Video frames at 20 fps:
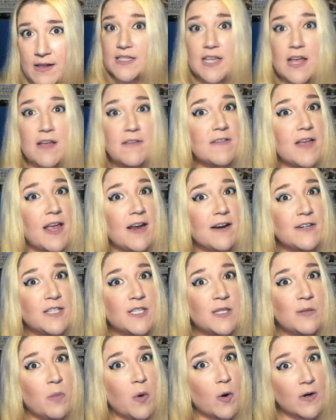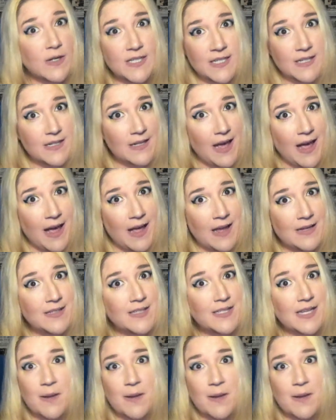Self-care is important, guys,